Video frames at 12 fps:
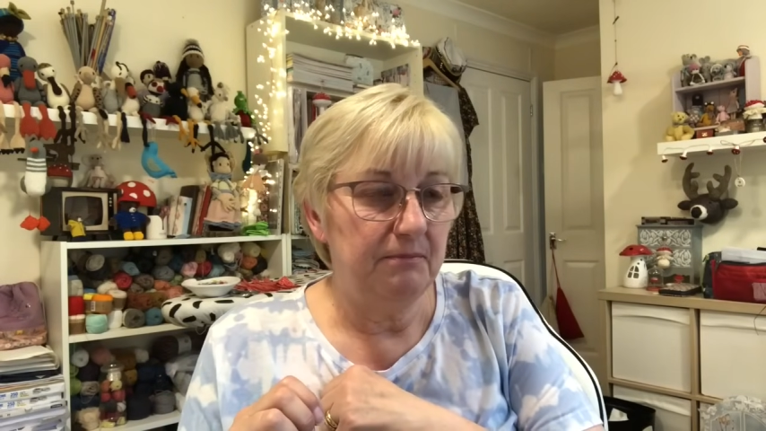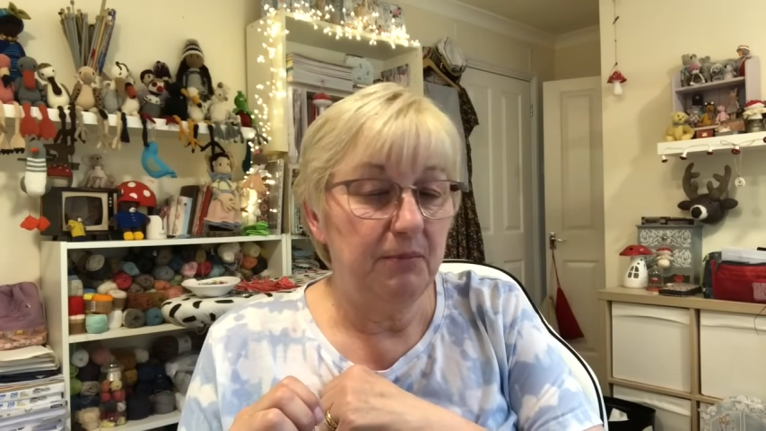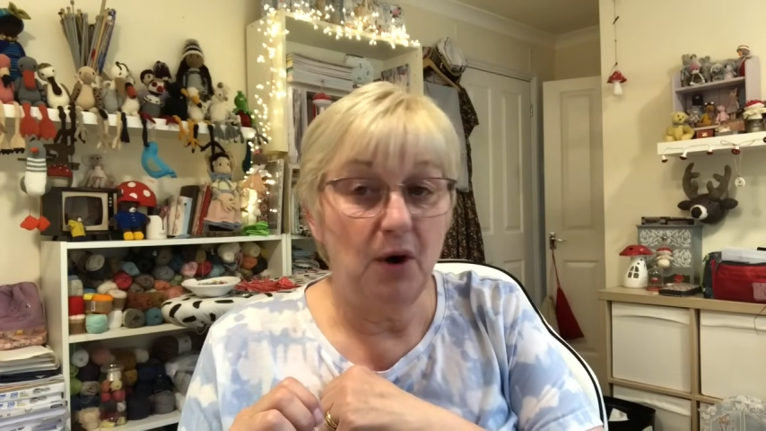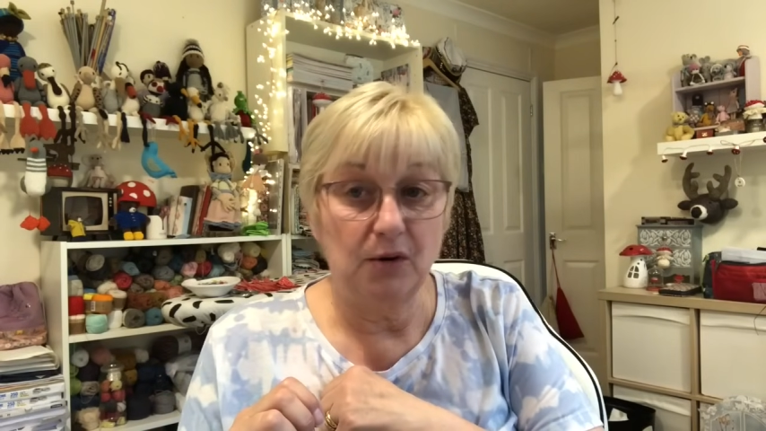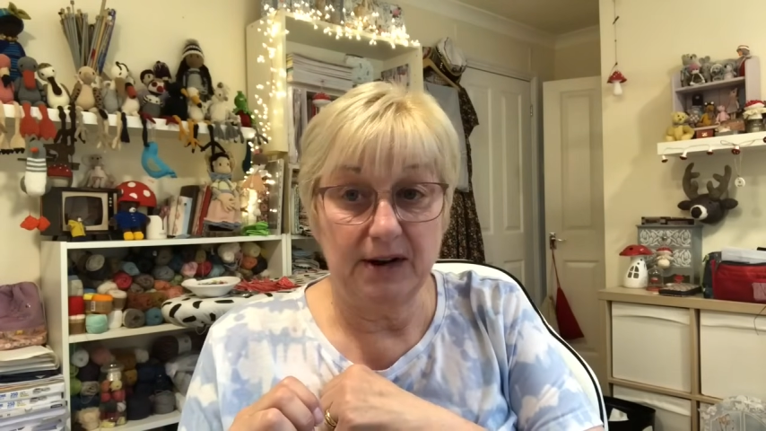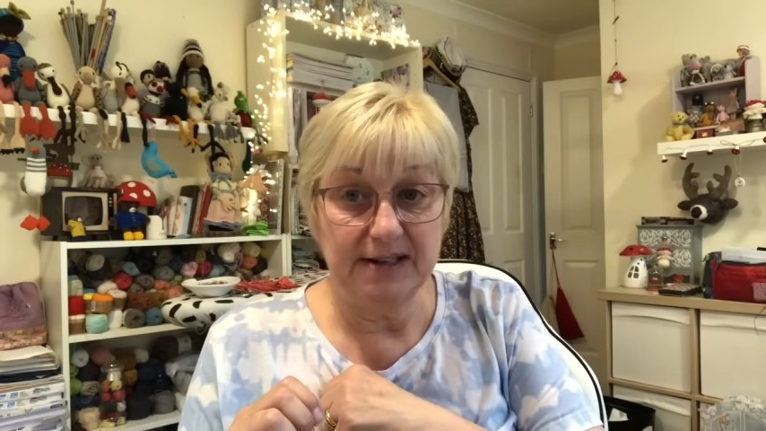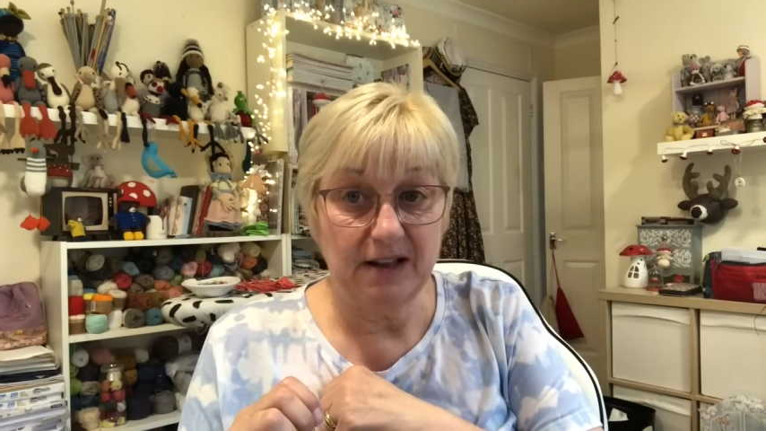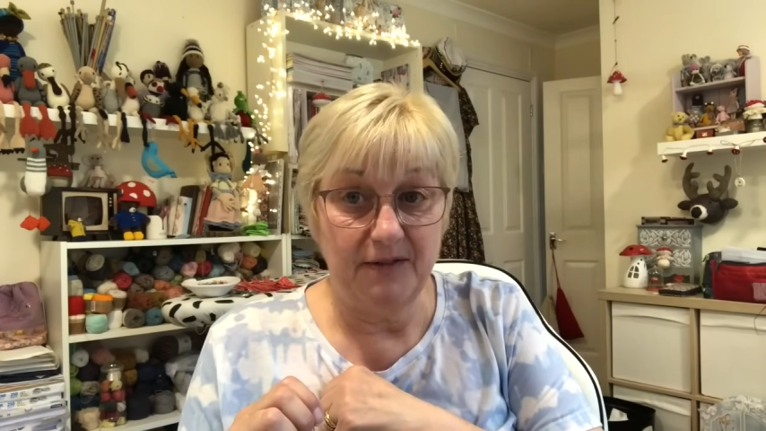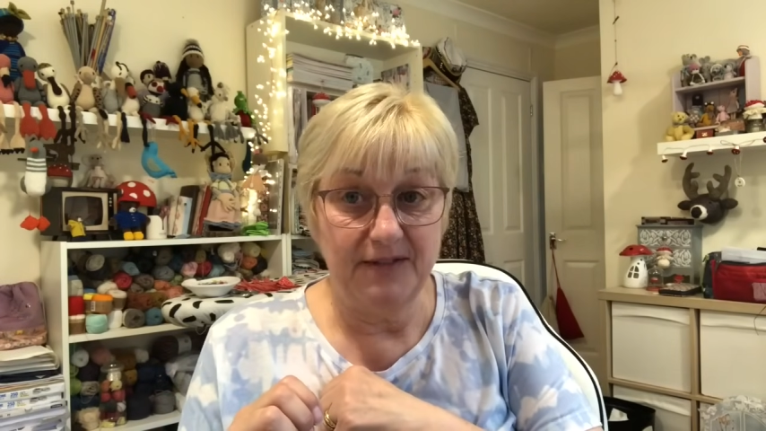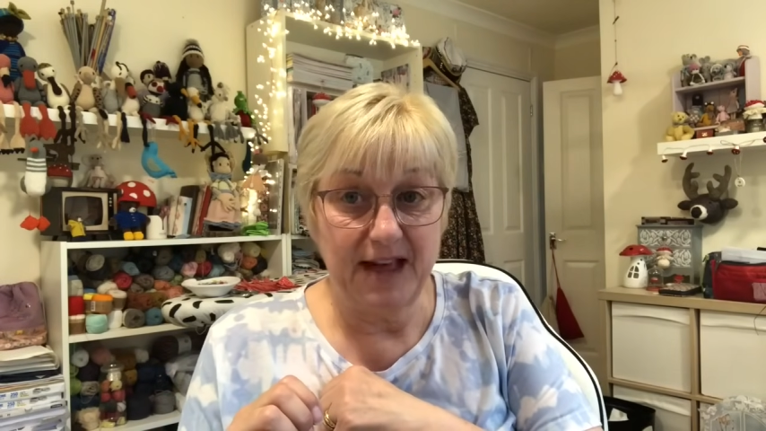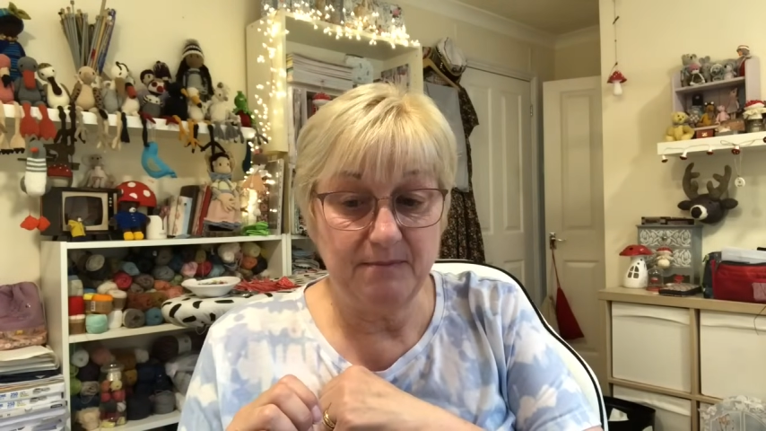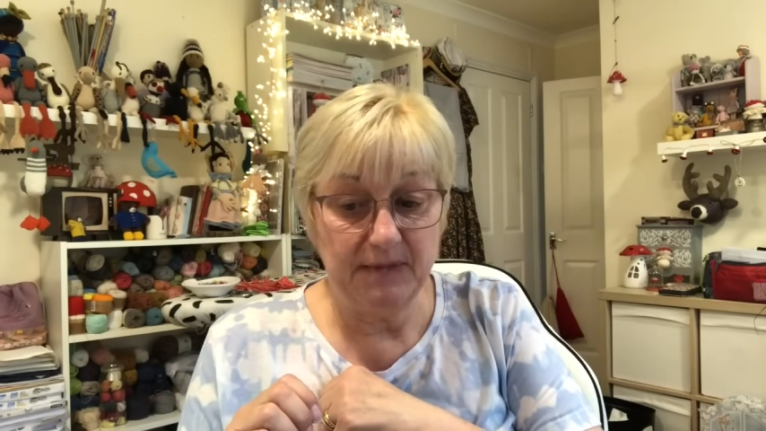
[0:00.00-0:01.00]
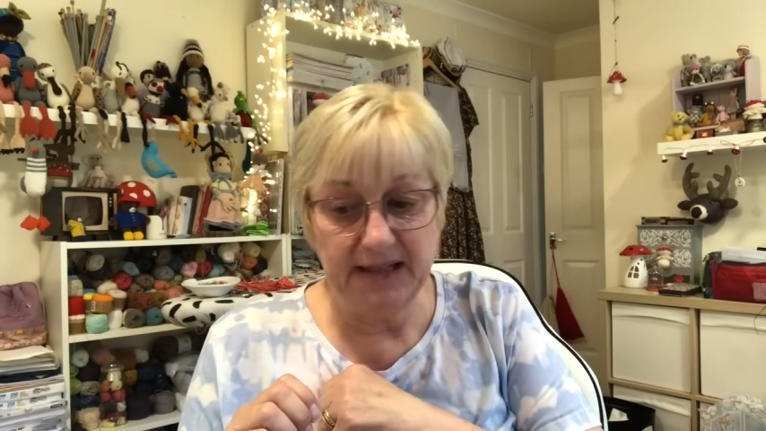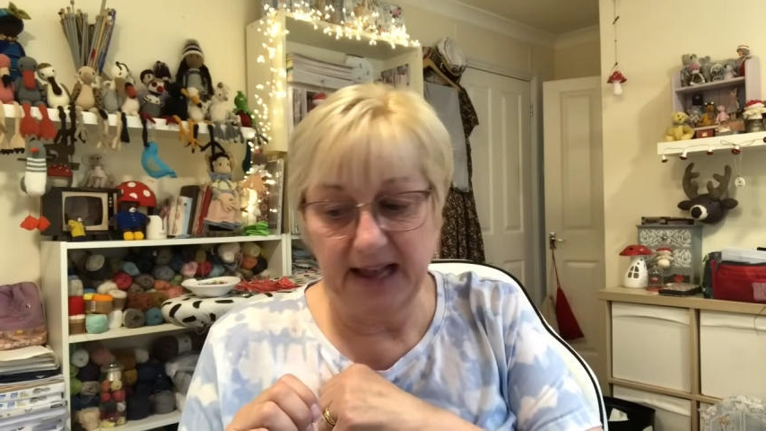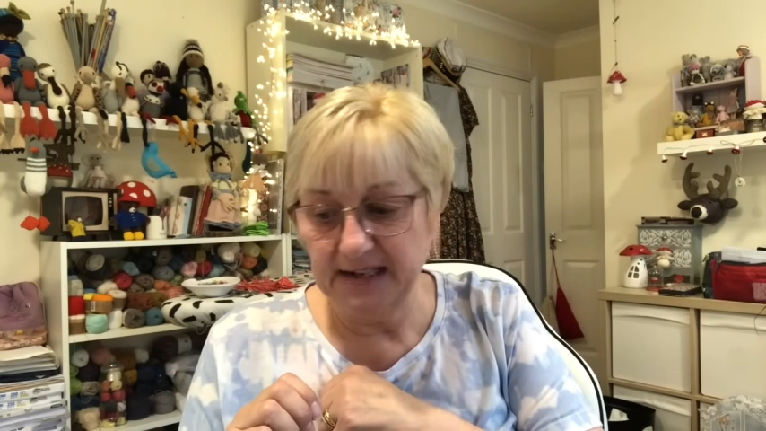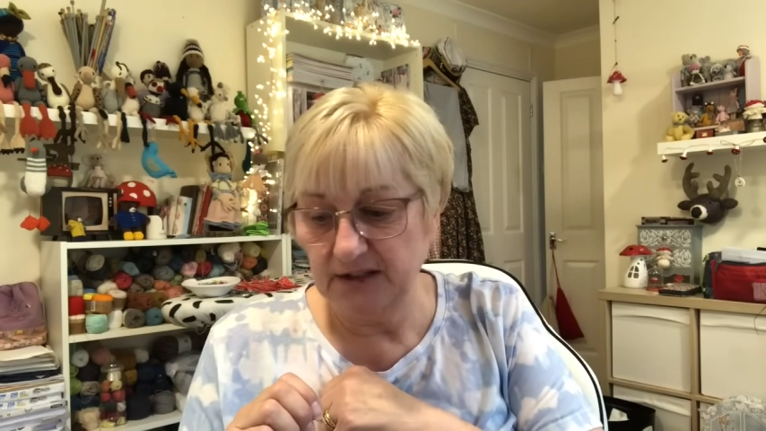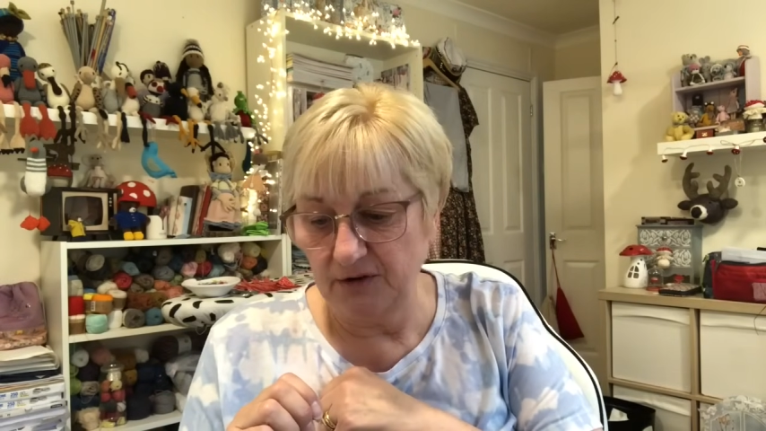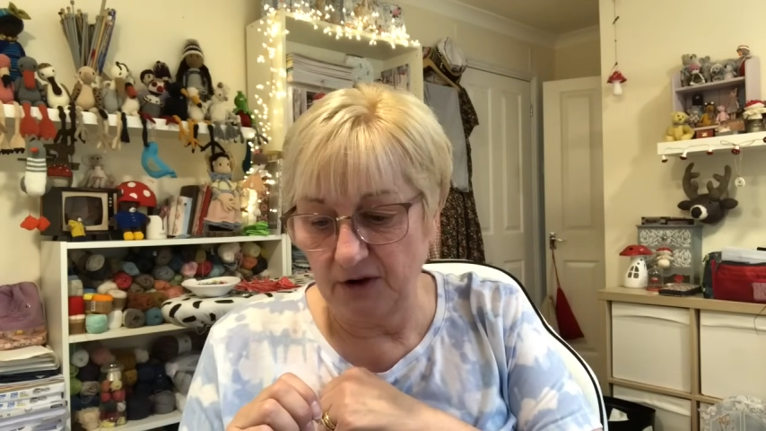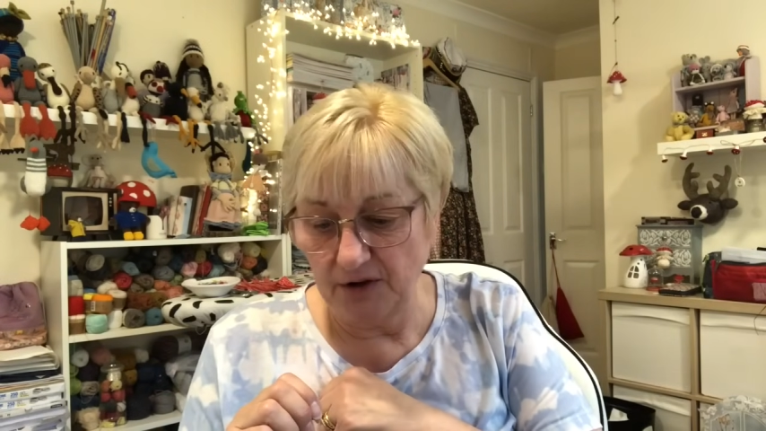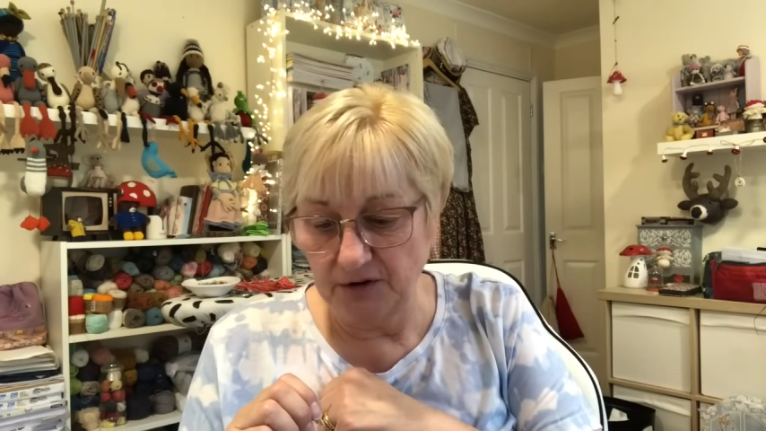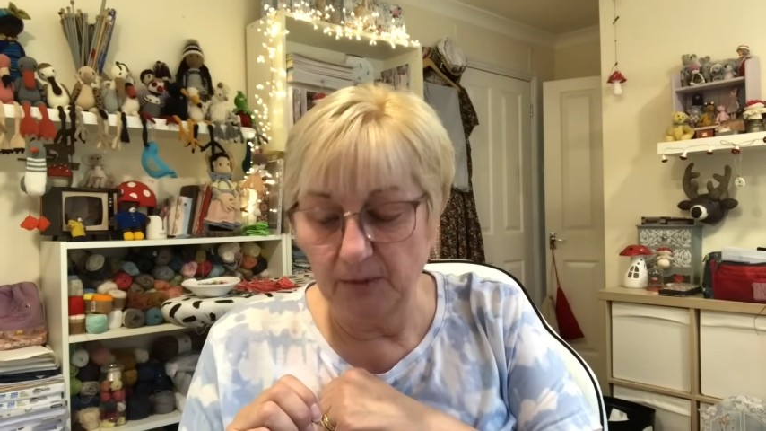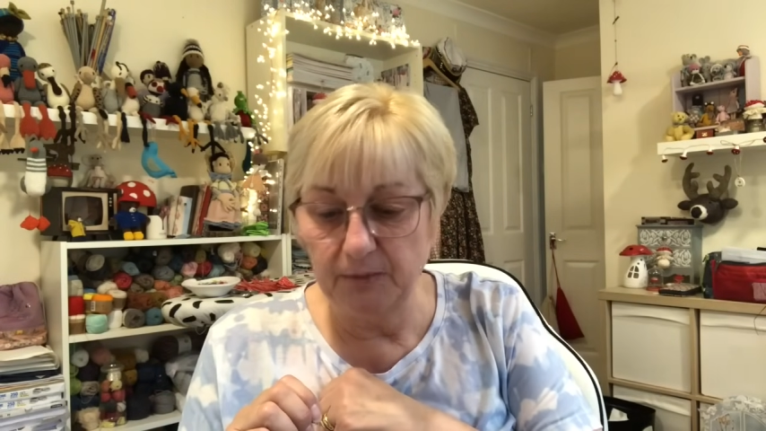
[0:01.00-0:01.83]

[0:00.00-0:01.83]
progress on them later on.